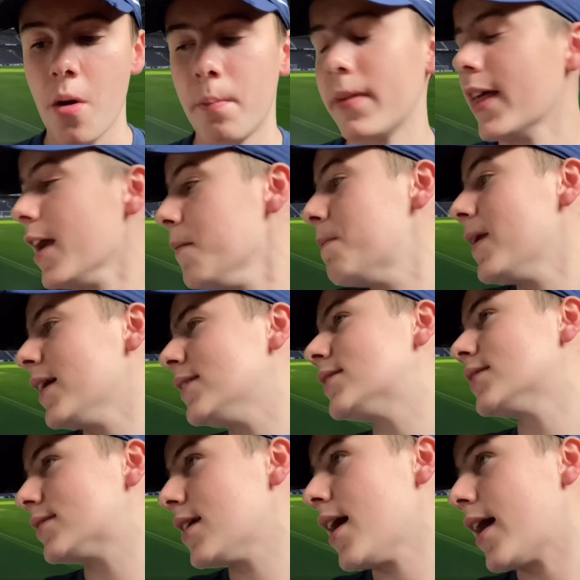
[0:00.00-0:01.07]
But they played
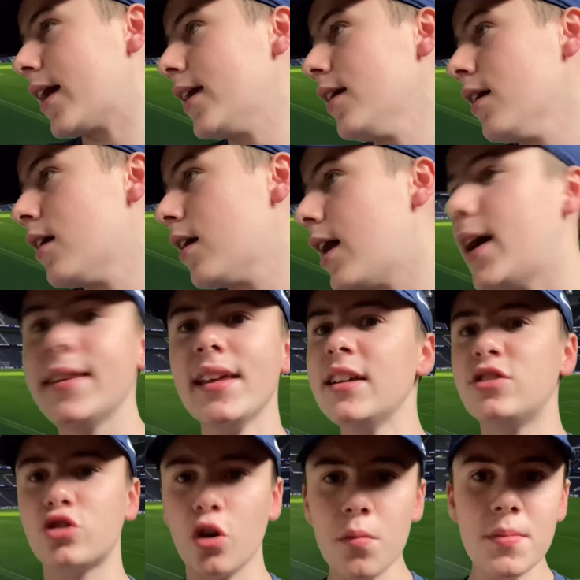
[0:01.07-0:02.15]
today and
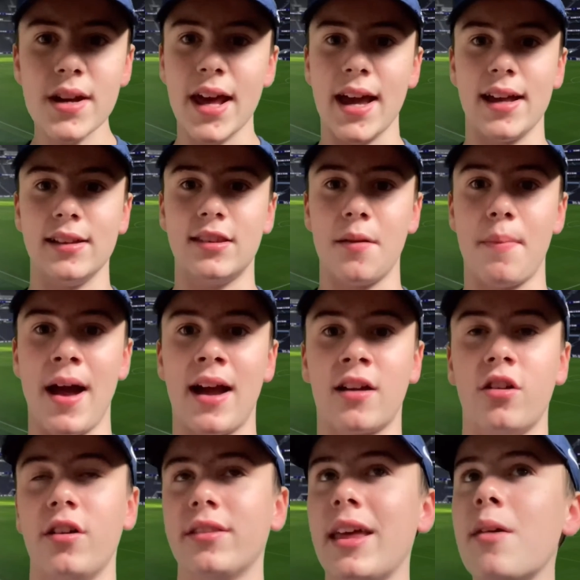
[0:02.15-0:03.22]
they dominated the
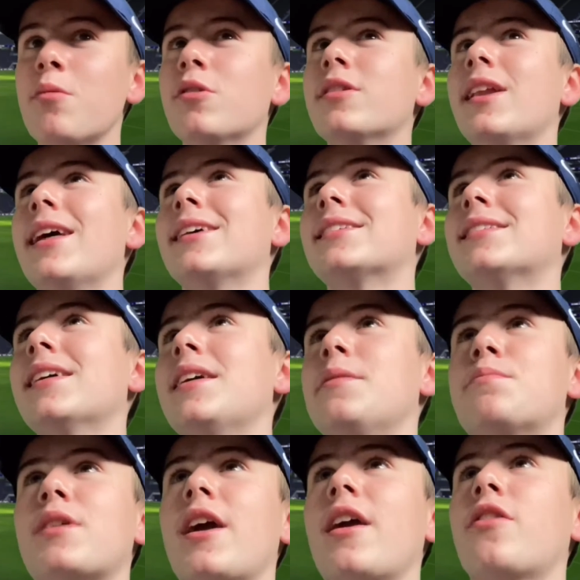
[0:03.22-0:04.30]
back line. They wouldn't let
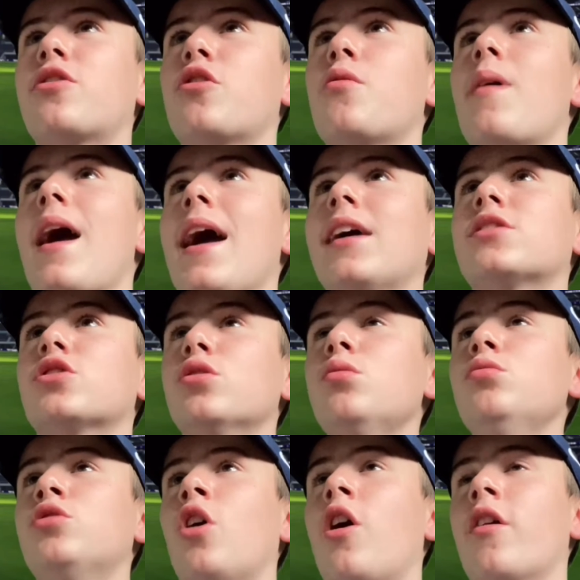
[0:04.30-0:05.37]
City break through at
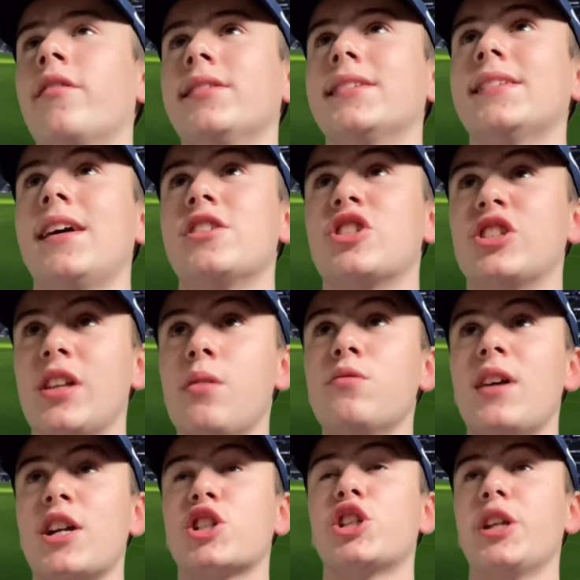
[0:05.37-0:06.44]
all, Dier and Sanchez. They were
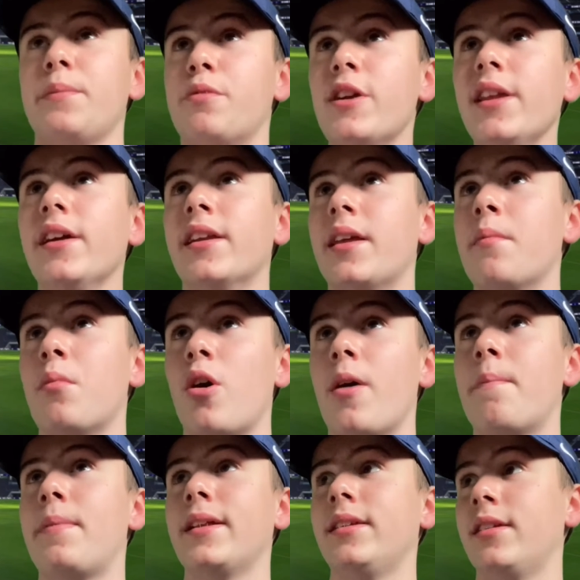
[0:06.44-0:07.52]
actually brilliant, in my
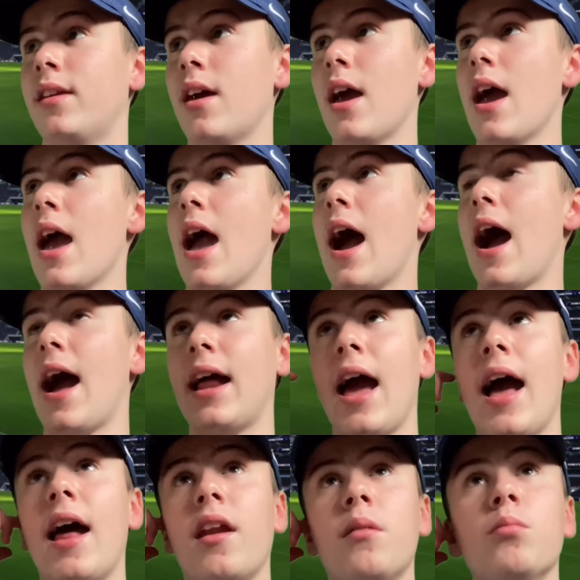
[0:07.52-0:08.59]
opinion.
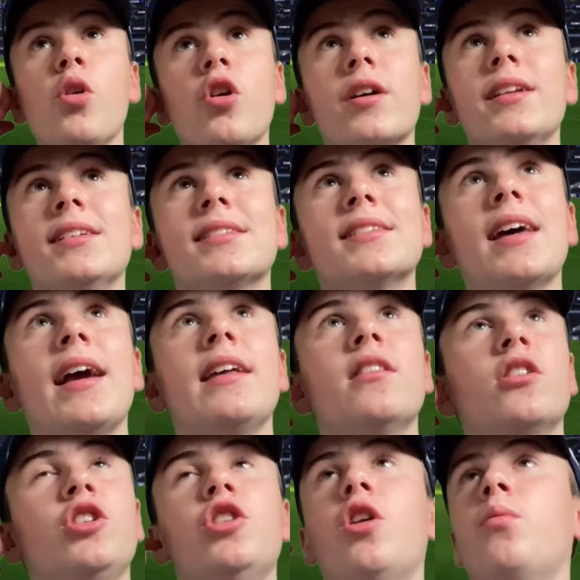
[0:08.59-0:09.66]
And I'm not going to say
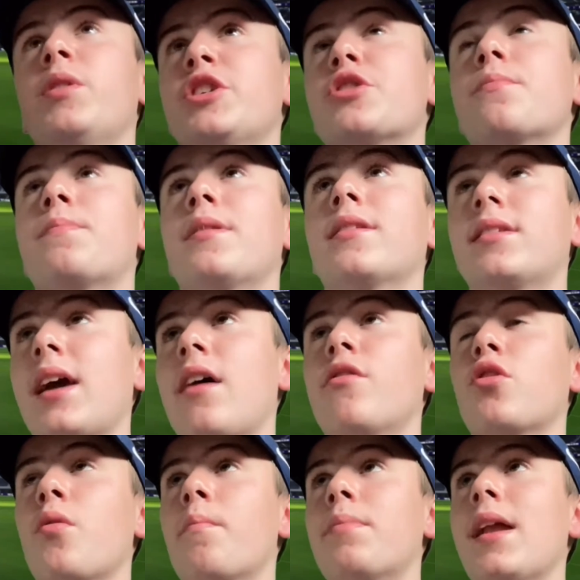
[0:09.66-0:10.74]
that, you know, we should
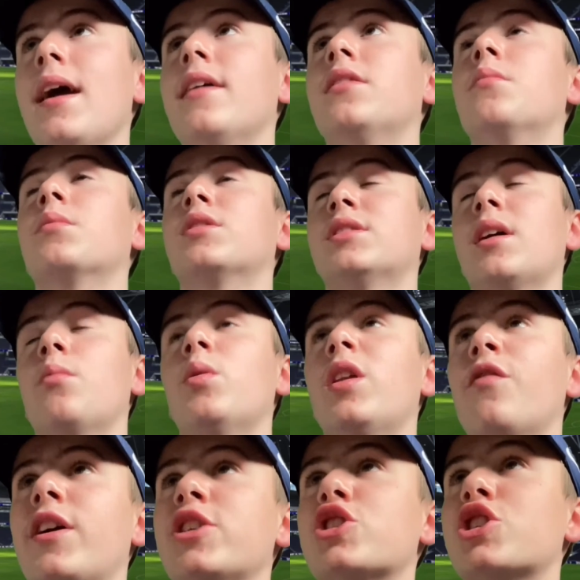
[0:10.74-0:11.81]
carry on playing them, because they will
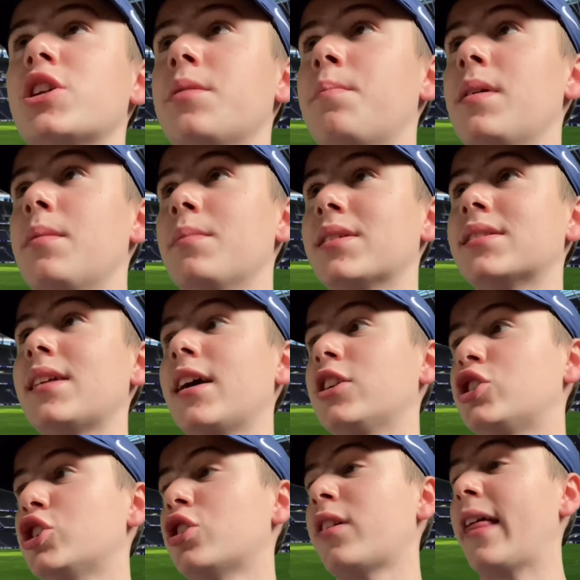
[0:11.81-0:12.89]
eventually be
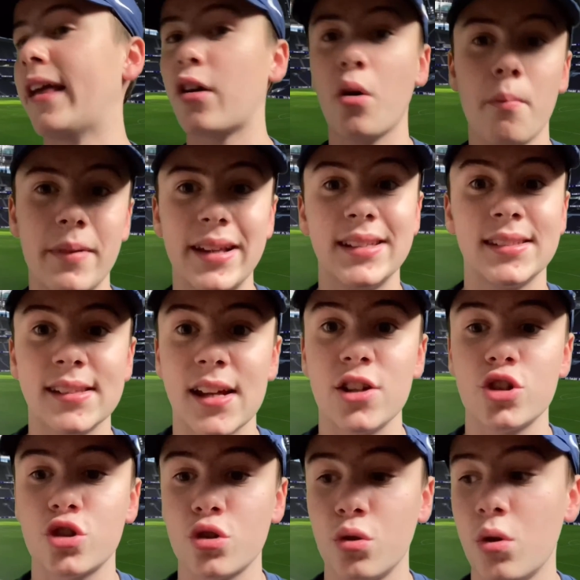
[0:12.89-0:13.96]
mistakes. You know, they're Comedy
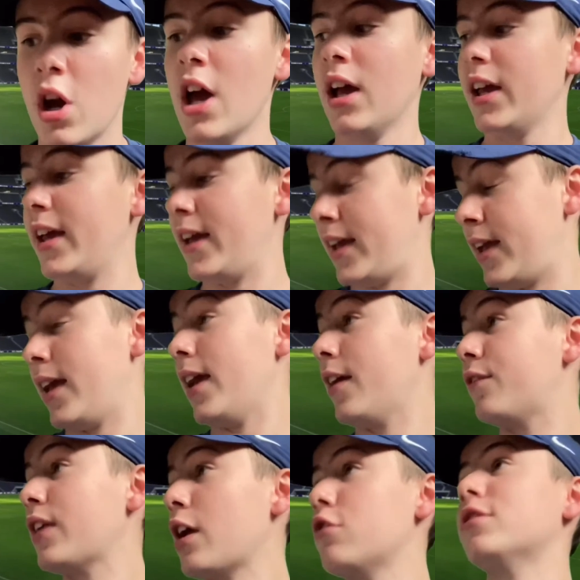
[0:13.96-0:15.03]
Central.
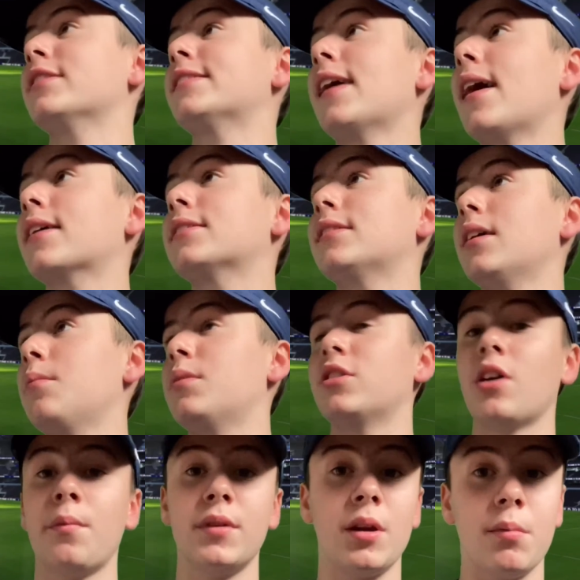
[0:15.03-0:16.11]
If they were a tag team in
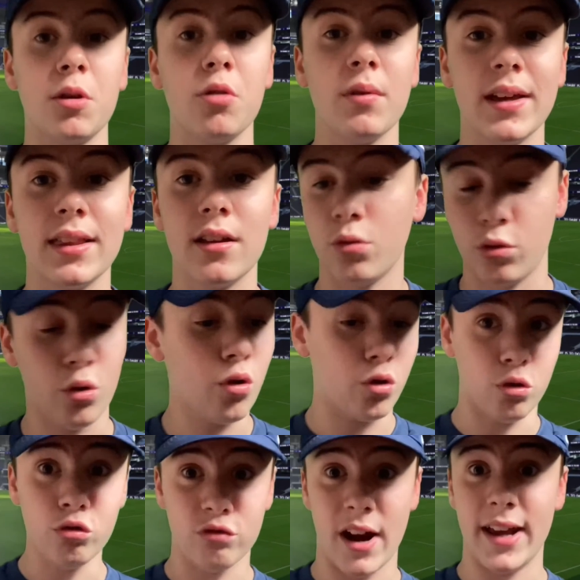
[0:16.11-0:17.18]
WWE
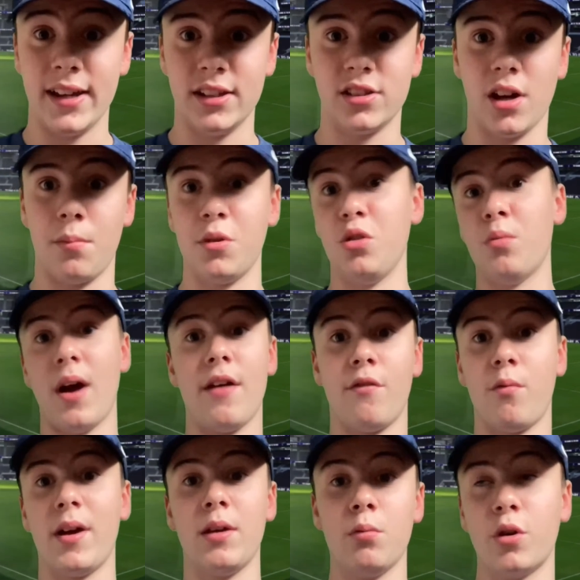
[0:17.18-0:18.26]
or AEW,
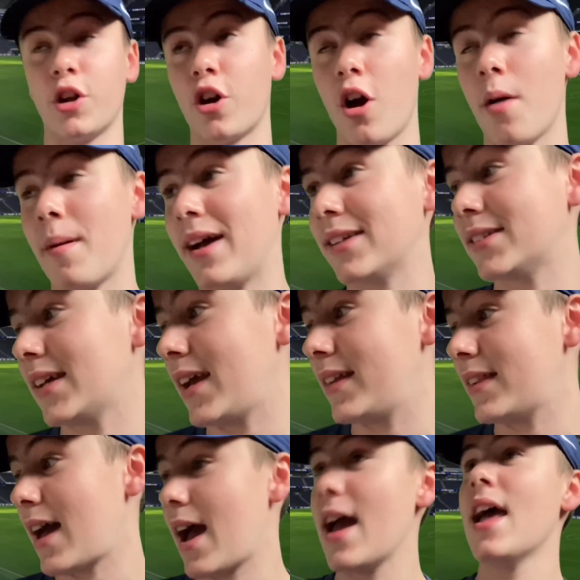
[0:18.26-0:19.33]
whatever way you want to go about
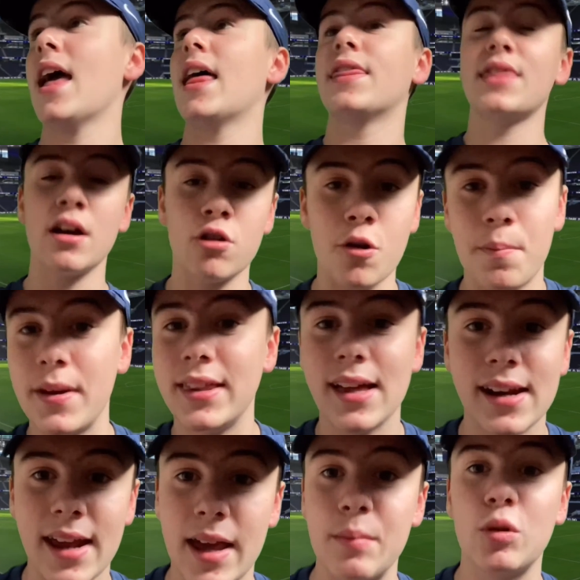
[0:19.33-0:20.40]
saying that, that would be
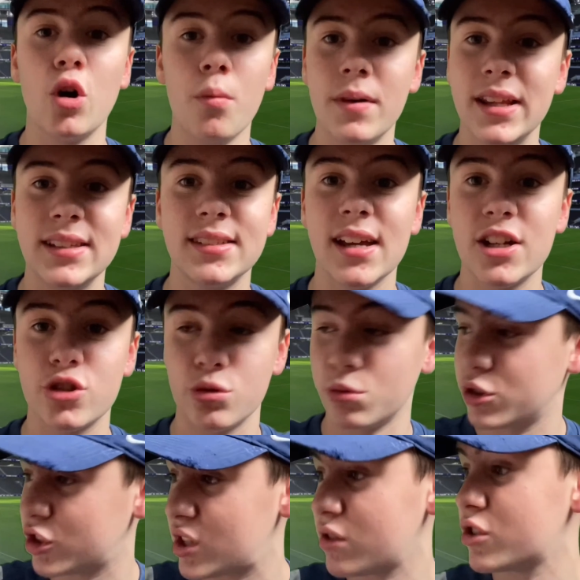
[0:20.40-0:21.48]
their name, Comedy Central,
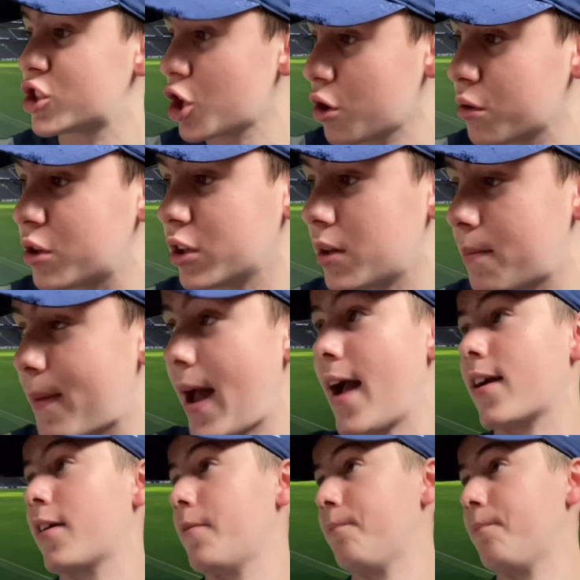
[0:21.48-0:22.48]
because they're a joke at the back.